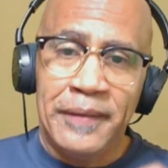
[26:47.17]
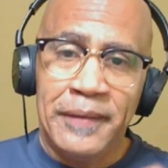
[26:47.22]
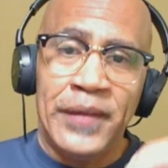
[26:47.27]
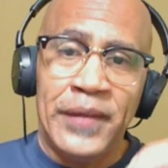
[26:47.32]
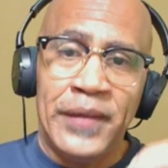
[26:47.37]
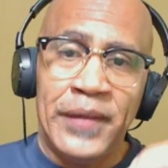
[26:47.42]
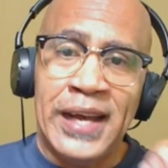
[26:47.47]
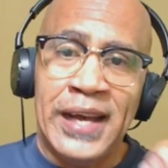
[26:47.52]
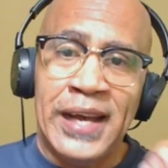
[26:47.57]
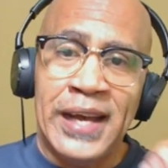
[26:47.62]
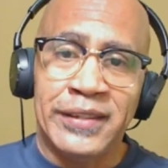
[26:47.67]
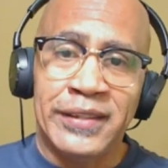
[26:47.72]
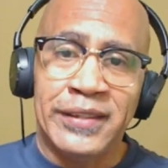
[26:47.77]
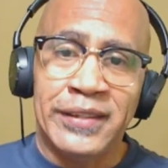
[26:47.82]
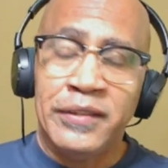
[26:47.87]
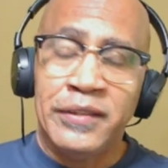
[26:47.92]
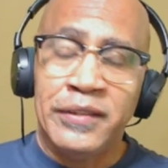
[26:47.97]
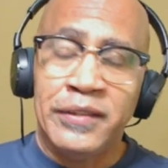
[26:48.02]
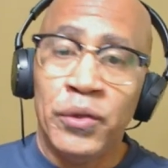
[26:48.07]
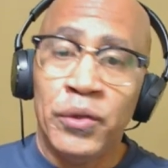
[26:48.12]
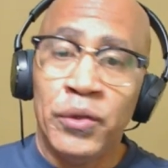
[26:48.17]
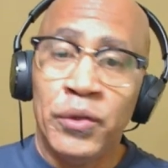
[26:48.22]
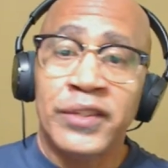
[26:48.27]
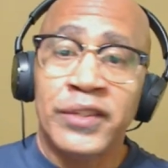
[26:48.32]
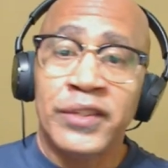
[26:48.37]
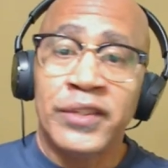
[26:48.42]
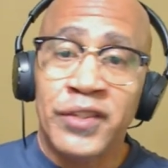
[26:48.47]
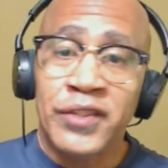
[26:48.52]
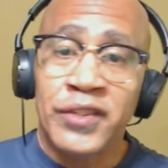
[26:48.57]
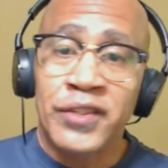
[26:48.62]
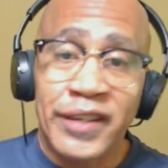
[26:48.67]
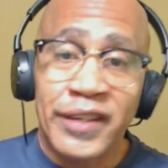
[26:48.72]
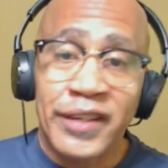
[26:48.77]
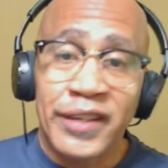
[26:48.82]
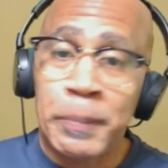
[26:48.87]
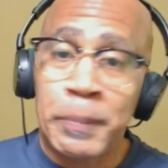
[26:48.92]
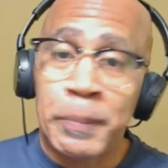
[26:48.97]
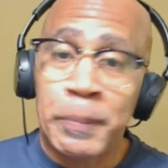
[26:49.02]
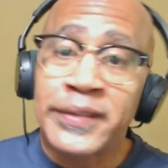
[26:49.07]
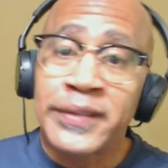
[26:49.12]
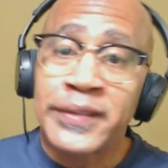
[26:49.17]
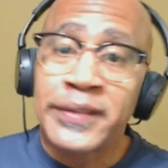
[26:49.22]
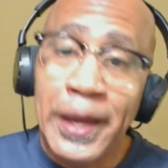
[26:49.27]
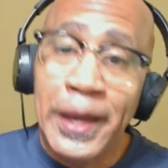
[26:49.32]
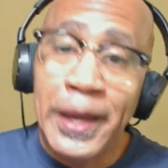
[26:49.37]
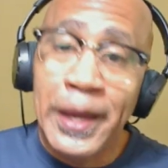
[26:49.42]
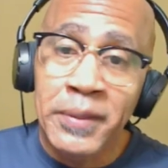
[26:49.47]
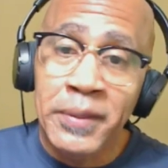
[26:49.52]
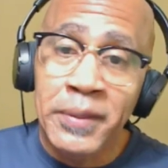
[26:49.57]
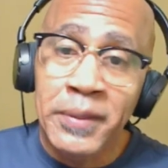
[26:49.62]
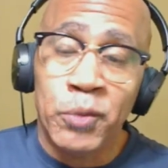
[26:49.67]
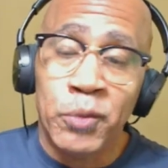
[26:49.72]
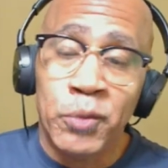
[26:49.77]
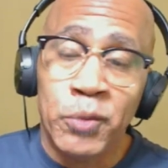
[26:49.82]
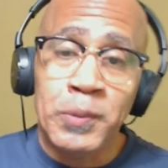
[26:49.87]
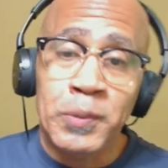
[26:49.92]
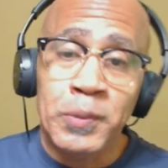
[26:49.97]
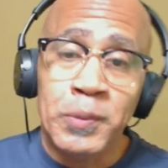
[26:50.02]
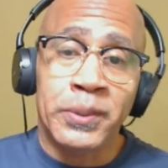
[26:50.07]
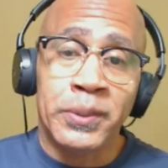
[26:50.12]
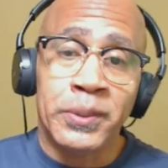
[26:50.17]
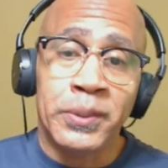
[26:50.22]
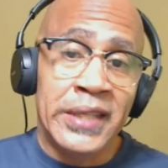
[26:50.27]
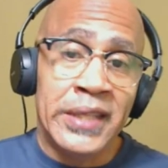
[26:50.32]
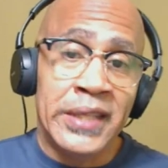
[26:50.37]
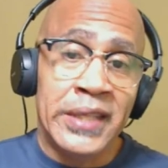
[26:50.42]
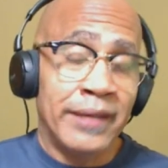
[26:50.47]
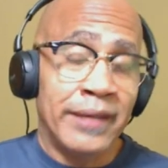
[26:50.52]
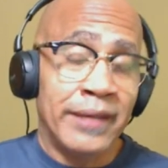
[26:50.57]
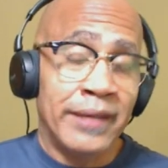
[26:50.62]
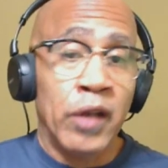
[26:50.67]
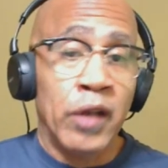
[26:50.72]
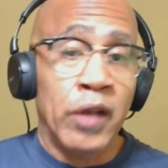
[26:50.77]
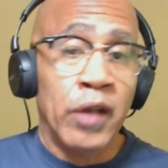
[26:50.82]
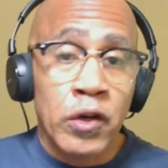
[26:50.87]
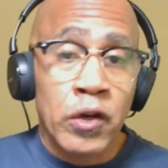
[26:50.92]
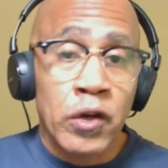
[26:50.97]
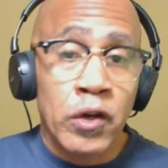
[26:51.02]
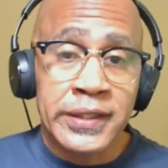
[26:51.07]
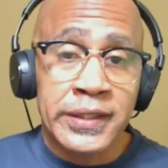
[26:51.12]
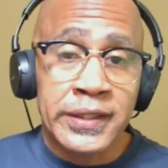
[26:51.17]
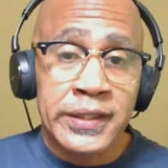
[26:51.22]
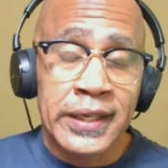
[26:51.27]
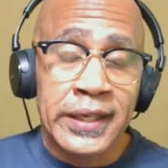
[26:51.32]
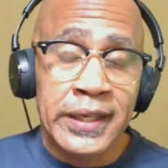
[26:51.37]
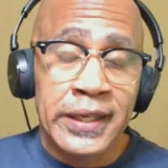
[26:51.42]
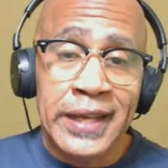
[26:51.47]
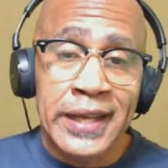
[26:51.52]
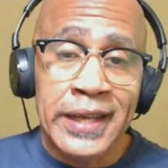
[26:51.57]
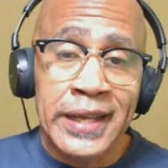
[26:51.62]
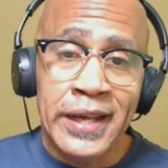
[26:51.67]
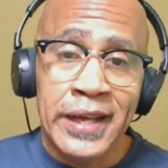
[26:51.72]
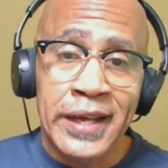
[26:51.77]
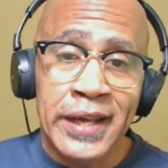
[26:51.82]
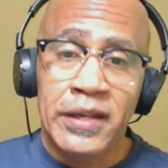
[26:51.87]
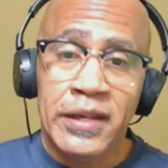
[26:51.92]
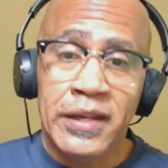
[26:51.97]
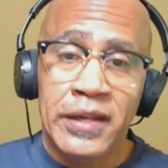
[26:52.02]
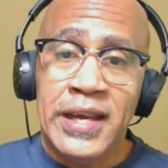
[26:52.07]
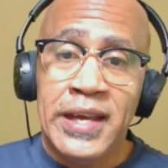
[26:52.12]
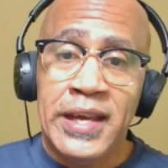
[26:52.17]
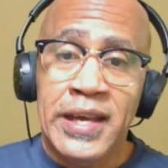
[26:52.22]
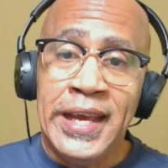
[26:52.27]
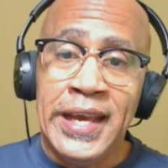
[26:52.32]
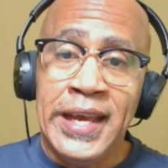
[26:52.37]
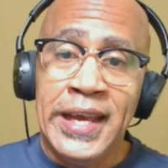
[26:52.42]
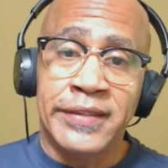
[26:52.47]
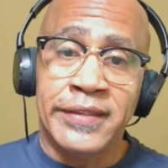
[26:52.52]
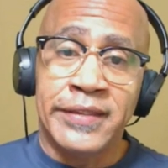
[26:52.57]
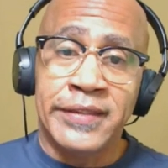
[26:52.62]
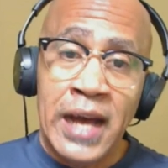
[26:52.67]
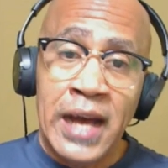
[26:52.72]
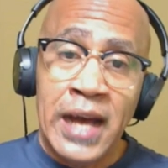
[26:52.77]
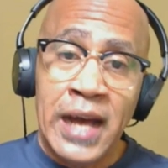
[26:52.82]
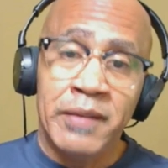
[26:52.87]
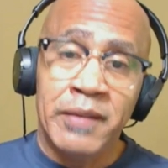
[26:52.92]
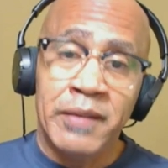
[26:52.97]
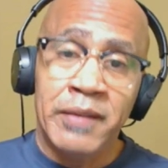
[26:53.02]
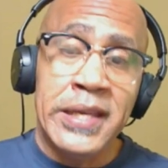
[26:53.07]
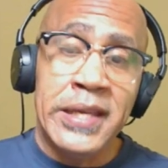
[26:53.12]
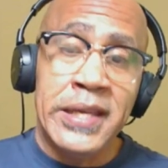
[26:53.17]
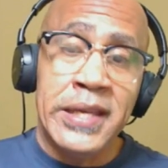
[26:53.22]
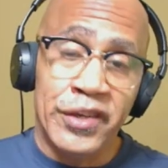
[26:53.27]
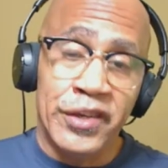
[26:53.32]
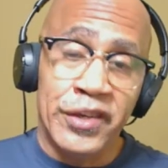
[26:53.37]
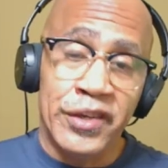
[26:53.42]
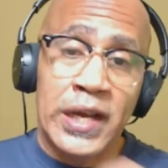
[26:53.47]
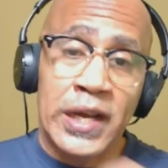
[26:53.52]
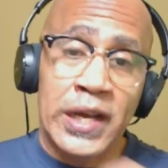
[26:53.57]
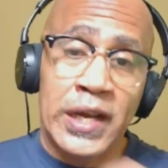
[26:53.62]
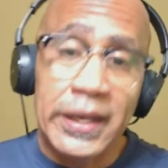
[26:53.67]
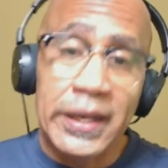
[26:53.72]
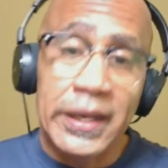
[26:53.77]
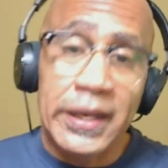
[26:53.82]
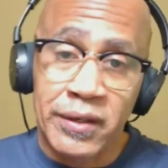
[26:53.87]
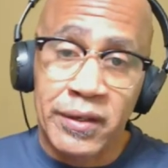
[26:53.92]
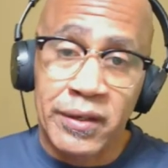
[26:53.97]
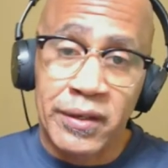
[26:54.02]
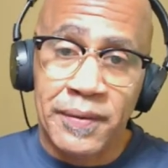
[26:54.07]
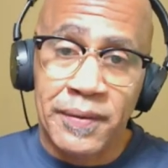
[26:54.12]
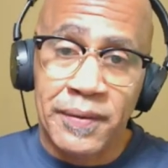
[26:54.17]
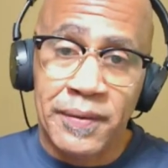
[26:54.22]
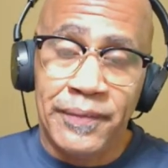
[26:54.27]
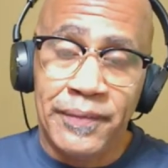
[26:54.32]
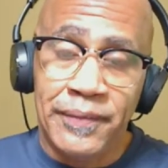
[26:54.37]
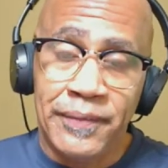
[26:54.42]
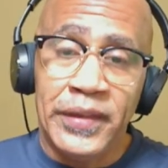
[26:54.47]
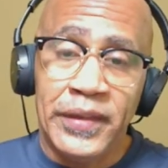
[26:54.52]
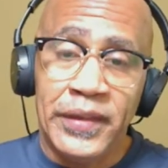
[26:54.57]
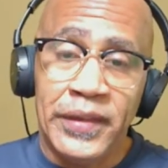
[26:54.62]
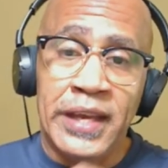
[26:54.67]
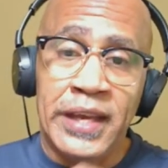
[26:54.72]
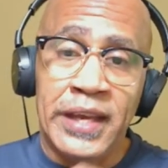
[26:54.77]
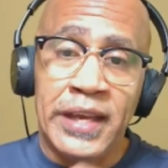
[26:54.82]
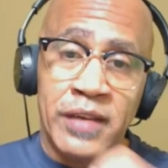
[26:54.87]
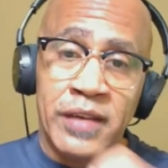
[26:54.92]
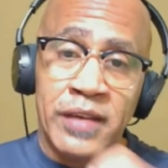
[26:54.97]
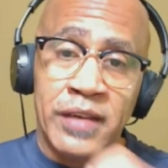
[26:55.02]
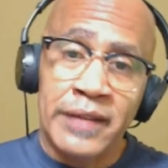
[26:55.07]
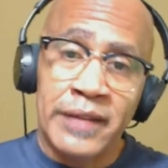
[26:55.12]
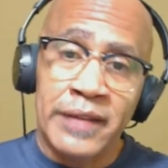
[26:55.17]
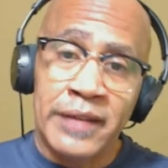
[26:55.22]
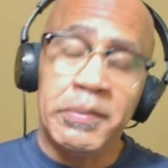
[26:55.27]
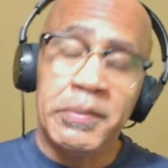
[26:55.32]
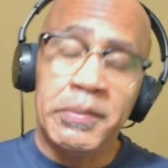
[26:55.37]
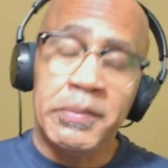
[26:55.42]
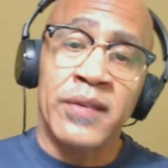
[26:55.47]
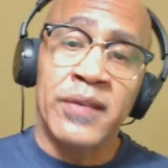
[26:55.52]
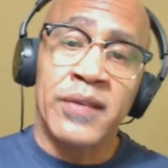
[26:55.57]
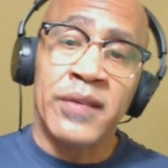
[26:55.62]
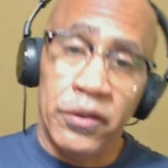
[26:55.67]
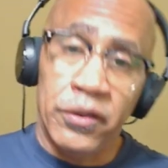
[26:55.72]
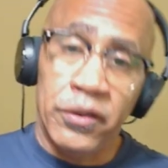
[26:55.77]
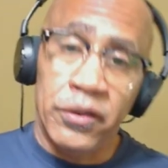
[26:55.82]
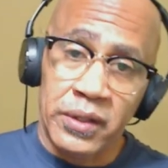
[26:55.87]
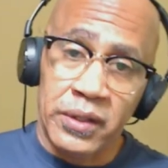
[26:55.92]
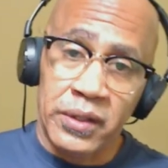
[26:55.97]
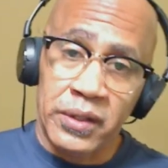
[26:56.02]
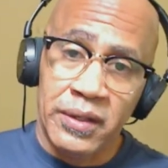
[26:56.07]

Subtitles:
and there's just not the spare time in most people's day to learn a skill like that. It's got to be in your calendar. It's got to be scheduled.